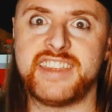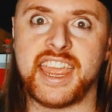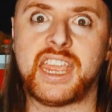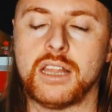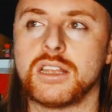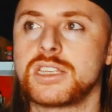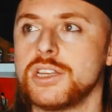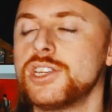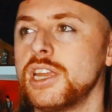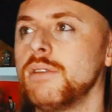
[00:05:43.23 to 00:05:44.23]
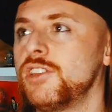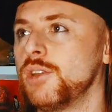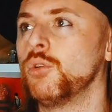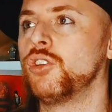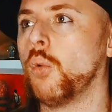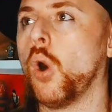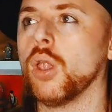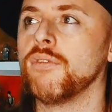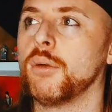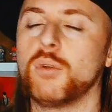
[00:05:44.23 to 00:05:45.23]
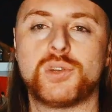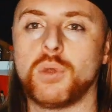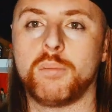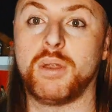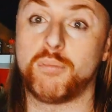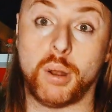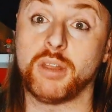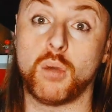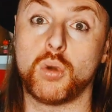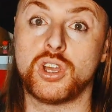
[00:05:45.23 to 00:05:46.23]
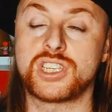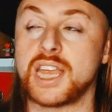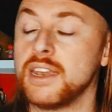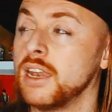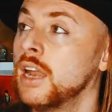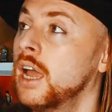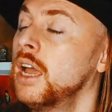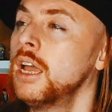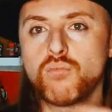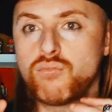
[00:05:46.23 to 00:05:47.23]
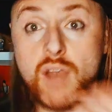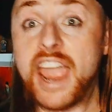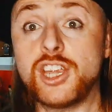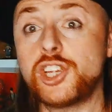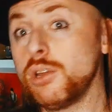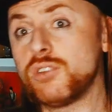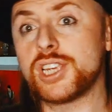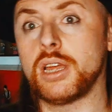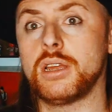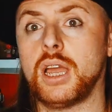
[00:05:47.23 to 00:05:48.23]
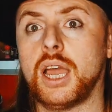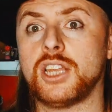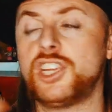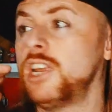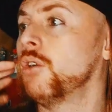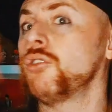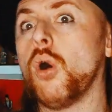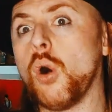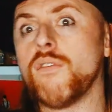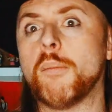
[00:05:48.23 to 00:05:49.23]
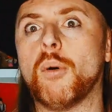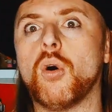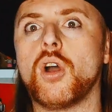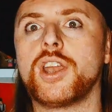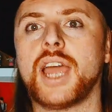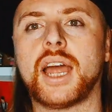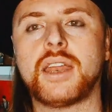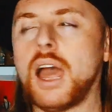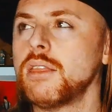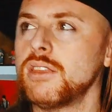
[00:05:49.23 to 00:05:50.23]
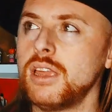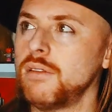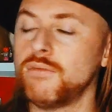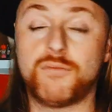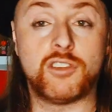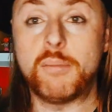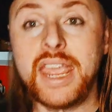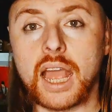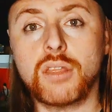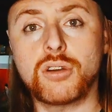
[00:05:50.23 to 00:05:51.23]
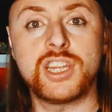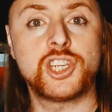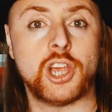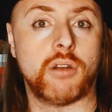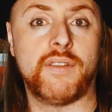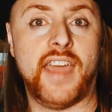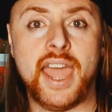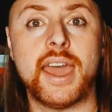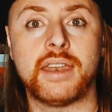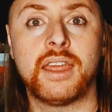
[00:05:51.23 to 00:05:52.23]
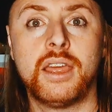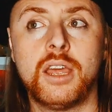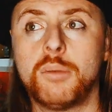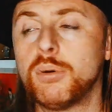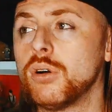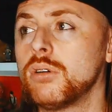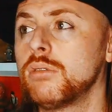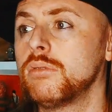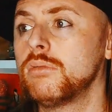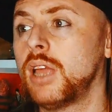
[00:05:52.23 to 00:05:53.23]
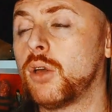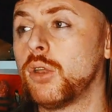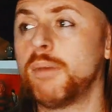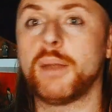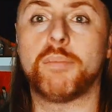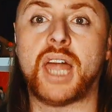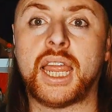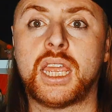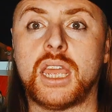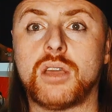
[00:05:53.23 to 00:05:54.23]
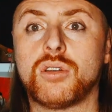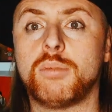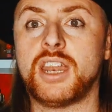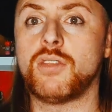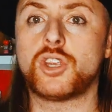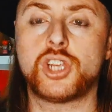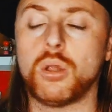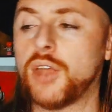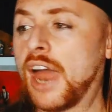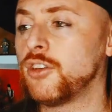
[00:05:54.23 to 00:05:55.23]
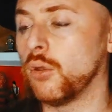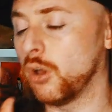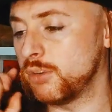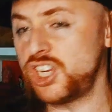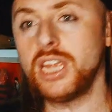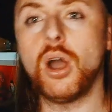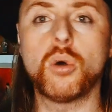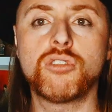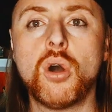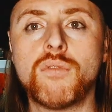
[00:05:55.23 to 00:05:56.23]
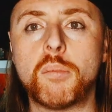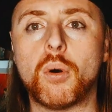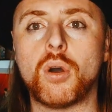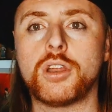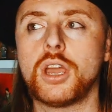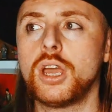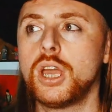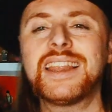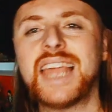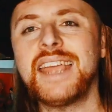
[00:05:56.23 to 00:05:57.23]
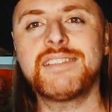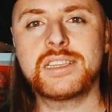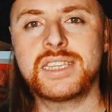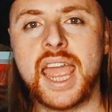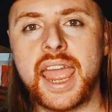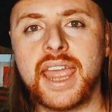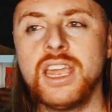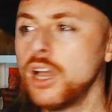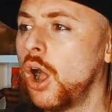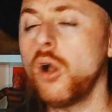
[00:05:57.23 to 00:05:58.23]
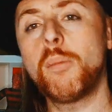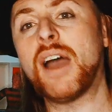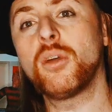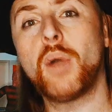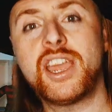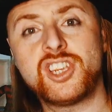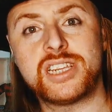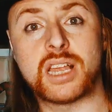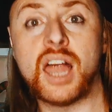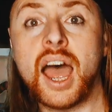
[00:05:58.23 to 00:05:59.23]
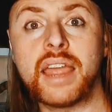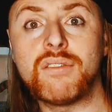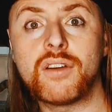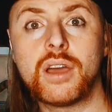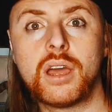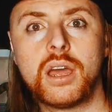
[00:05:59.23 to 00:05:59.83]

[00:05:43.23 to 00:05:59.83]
ridiculous that she would do all of them, which would have been probably a worse ending. But Ray shoots her and she goes overboard. And to me, I thought he'd shot her in the head, but it could have been a blank, it could have been in the shoulder, I don't know. But she goes overboard. They later say, oh, by the way, she's alive.